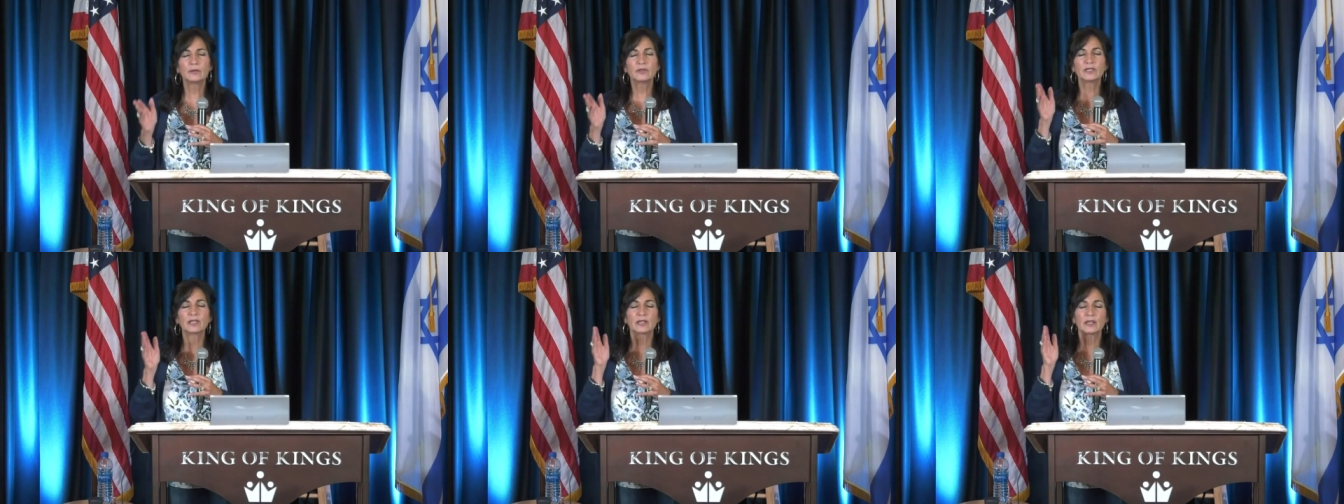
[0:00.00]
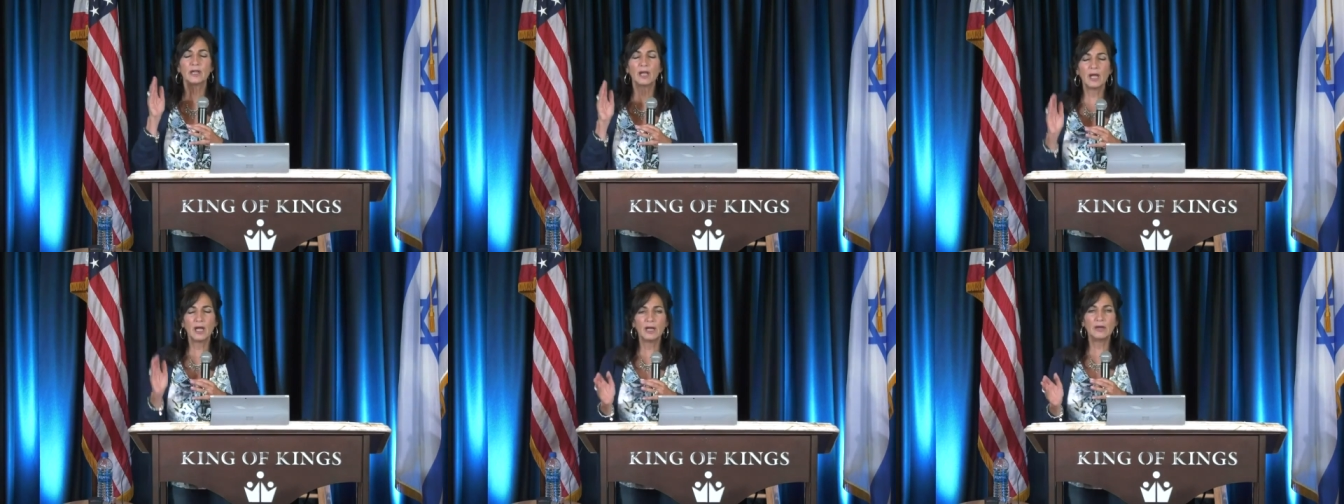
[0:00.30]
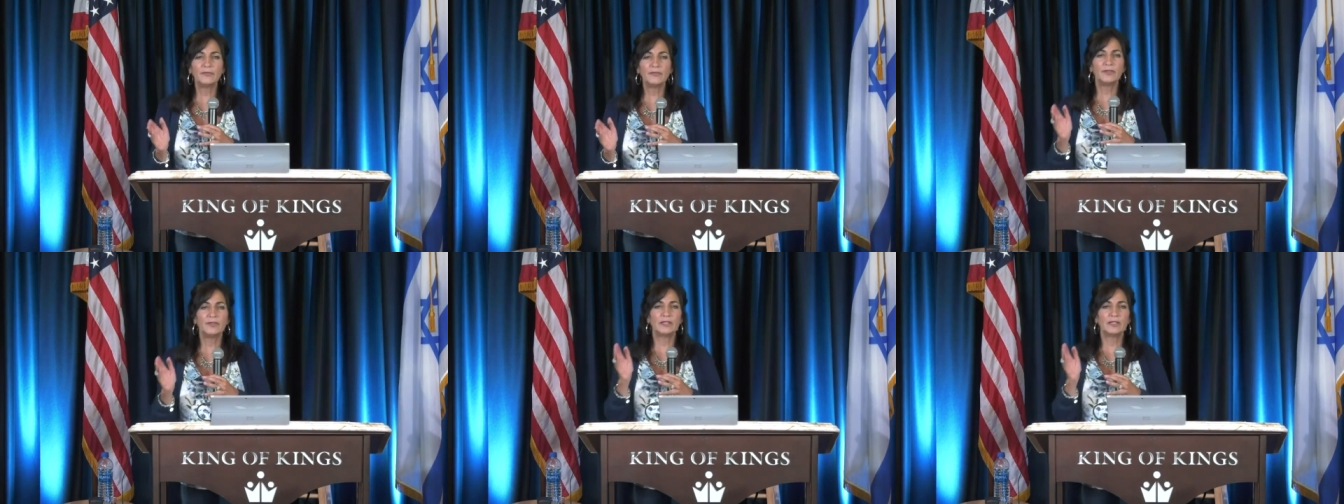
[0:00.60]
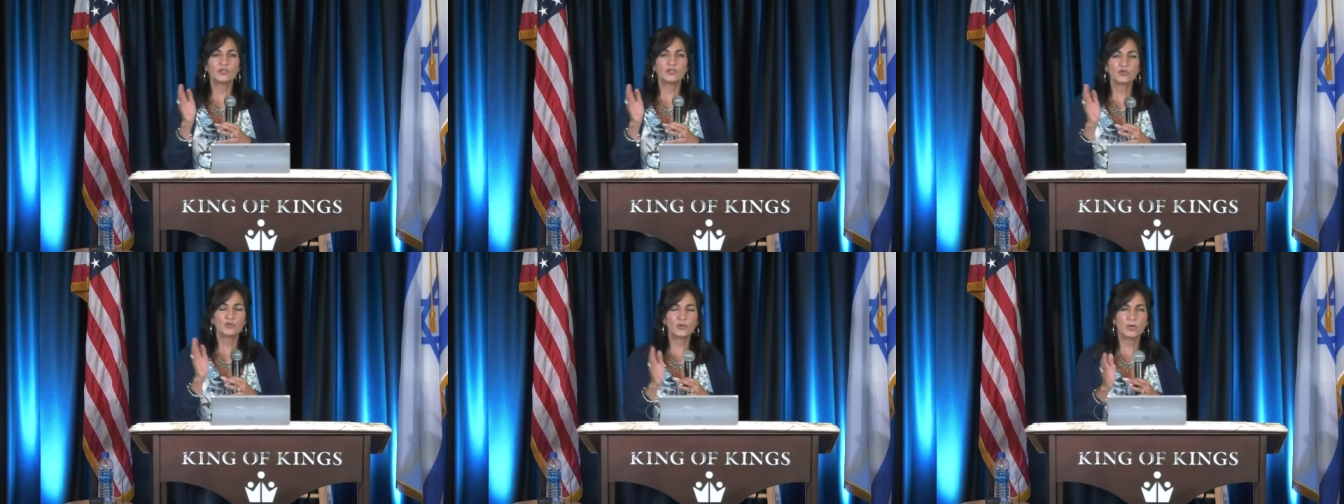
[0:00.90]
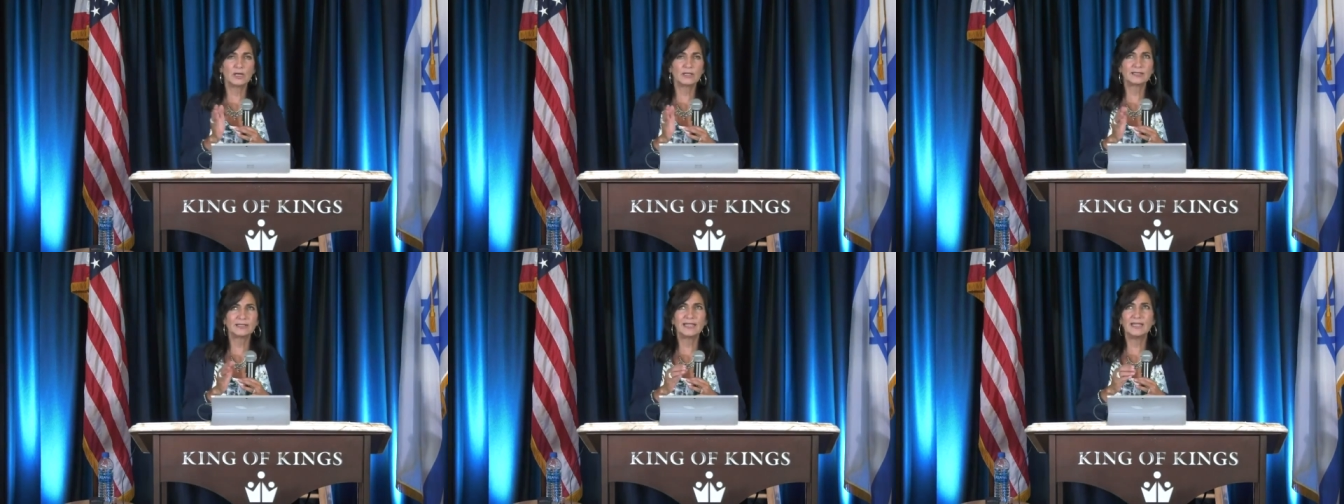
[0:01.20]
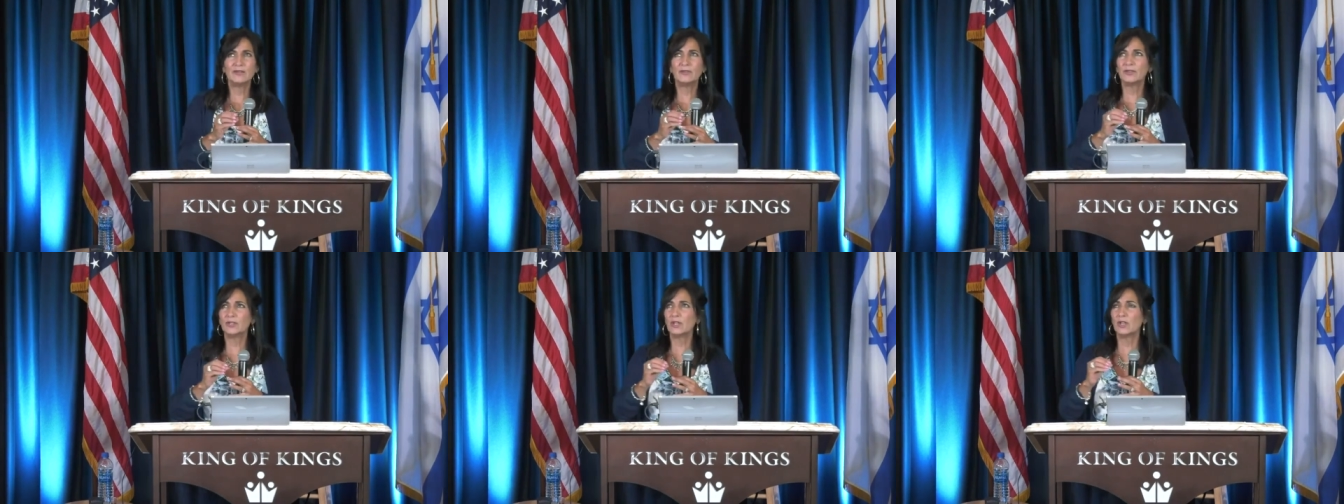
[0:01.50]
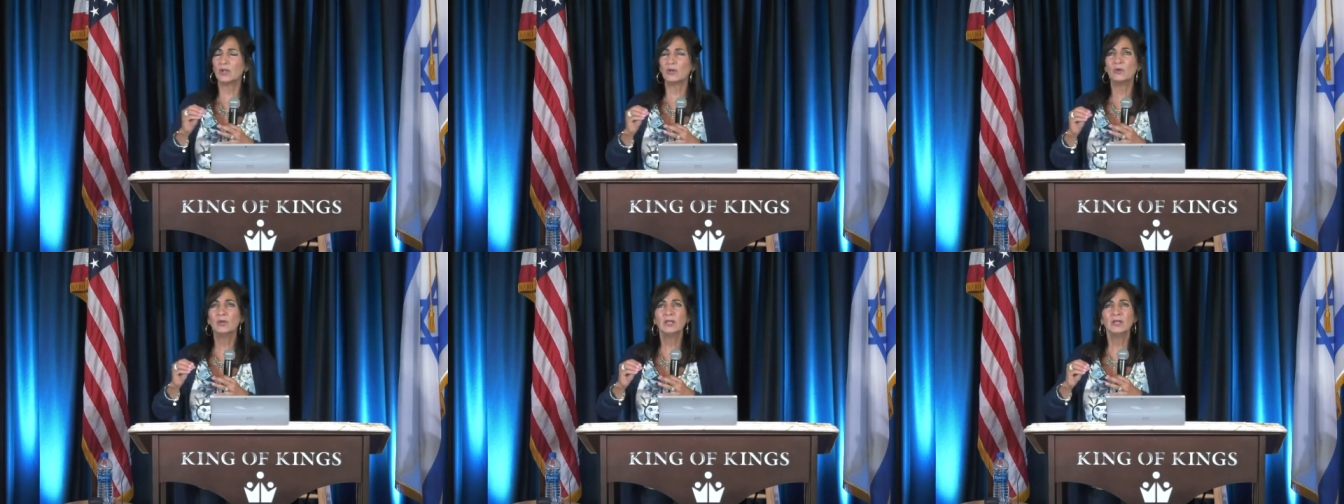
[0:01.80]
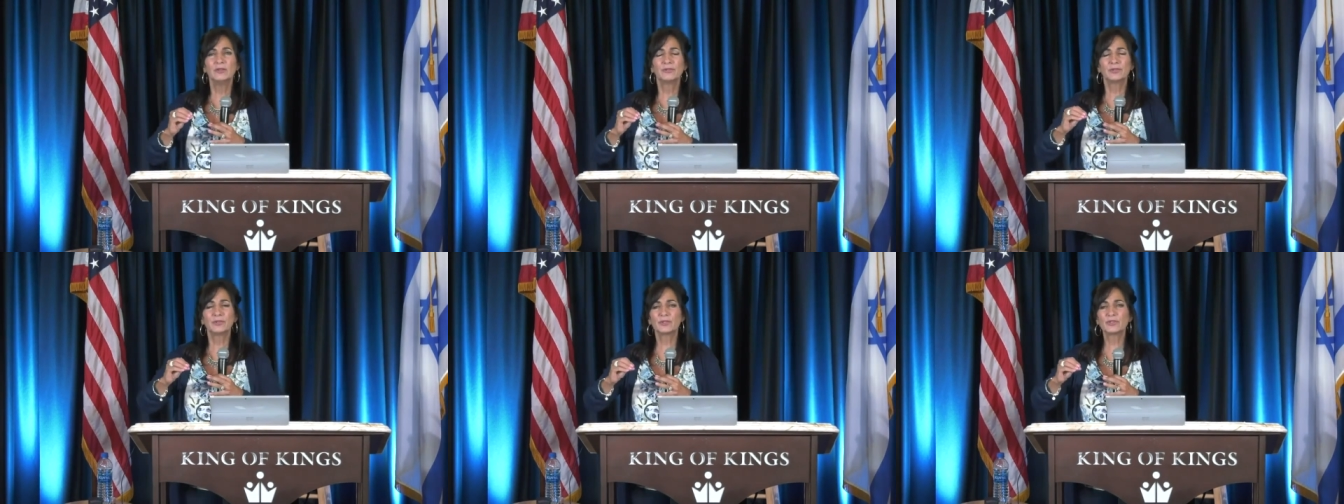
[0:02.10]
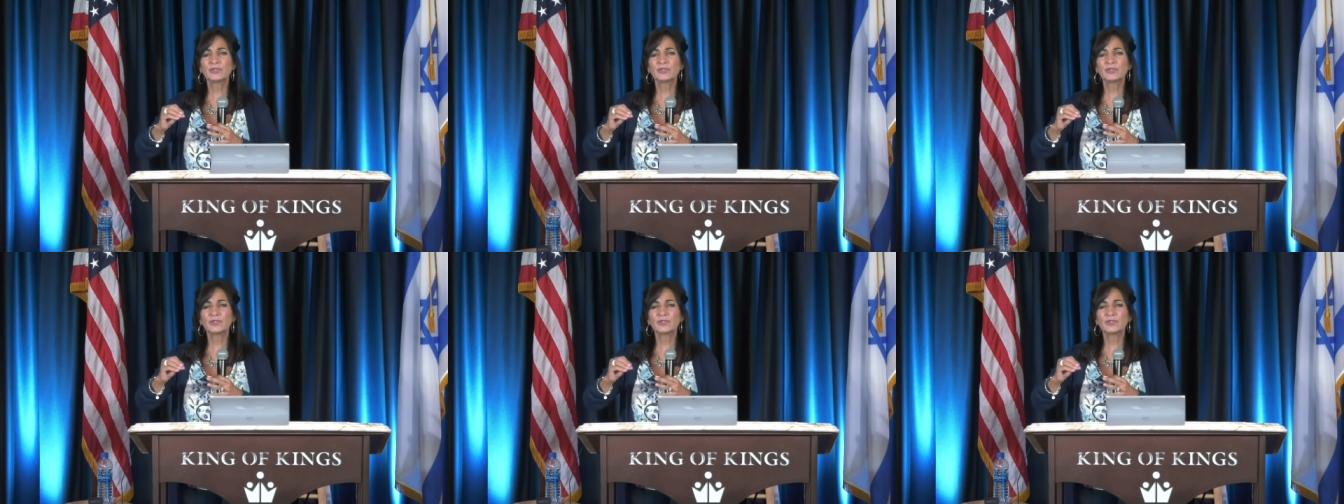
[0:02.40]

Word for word: There is a confident trust, even though